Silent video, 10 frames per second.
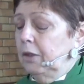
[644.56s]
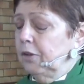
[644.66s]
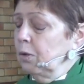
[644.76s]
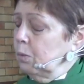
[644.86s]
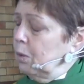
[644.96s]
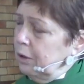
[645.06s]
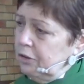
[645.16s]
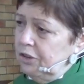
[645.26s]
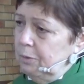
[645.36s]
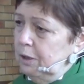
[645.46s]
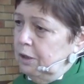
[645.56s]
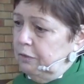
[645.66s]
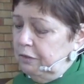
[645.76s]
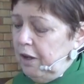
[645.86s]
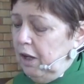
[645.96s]
I don't want us to be
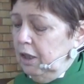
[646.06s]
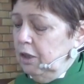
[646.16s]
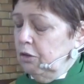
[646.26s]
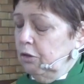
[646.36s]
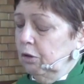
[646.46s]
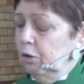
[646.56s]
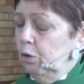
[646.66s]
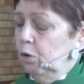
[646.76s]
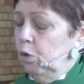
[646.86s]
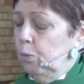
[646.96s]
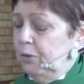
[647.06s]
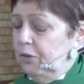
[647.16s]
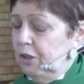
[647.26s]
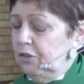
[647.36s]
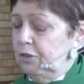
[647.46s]
defined or
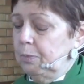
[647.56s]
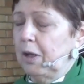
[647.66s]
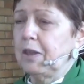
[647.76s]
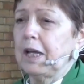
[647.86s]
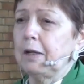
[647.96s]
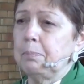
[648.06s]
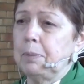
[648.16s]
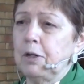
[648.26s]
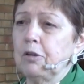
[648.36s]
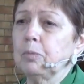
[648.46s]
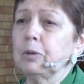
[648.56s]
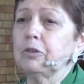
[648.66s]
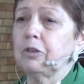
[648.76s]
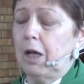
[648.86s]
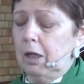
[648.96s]
possessed by the
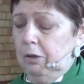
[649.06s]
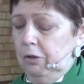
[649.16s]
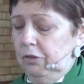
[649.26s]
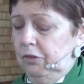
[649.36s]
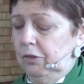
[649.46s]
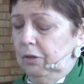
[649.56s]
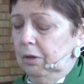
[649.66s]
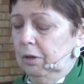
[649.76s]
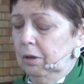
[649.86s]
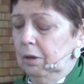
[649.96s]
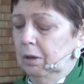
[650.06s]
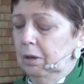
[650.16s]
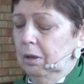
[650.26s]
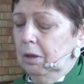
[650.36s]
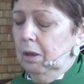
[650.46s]
unbearable darkness.
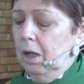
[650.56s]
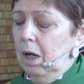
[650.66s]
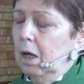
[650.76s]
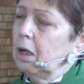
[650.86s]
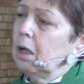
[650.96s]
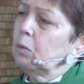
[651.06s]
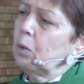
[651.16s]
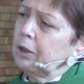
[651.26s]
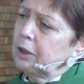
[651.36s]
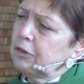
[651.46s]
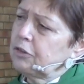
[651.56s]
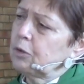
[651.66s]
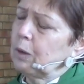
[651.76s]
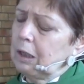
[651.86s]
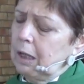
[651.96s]
I want us
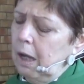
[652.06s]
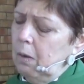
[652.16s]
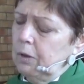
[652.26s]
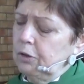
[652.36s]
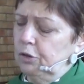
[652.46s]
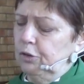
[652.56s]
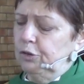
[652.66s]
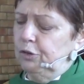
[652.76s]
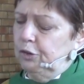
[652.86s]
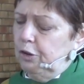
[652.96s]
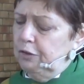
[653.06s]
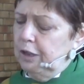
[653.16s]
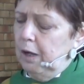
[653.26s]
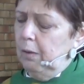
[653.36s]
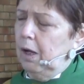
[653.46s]
to allow it to
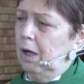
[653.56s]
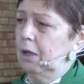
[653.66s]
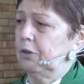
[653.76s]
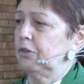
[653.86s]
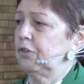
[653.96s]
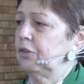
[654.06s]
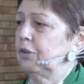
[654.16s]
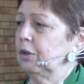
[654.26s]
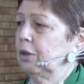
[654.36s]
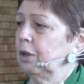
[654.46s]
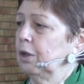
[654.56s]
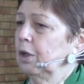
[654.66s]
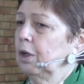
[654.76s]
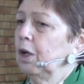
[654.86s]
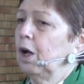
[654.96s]
soften our hearts,
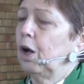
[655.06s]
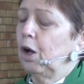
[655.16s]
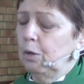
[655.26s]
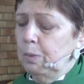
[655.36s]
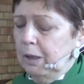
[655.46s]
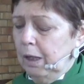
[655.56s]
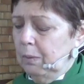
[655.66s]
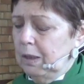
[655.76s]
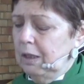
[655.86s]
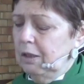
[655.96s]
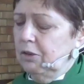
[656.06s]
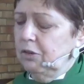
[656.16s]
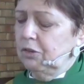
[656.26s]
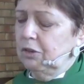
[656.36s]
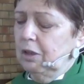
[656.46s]
open our
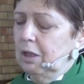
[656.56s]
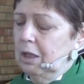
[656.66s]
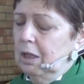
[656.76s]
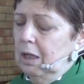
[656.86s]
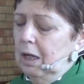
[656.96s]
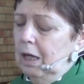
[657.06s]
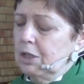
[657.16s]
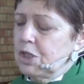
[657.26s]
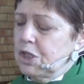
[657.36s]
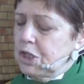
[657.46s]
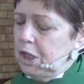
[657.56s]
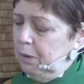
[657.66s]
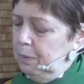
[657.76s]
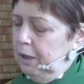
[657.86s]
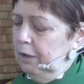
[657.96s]
ears, and
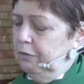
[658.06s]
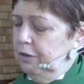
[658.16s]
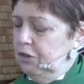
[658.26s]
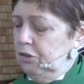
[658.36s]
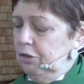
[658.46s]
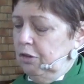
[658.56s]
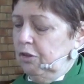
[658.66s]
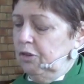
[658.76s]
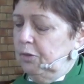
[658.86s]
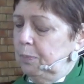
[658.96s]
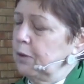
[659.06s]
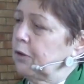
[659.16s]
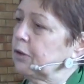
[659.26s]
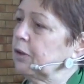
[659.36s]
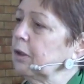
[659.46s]
sharpen our vision to the
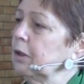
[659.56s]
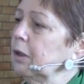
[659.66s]
Spirit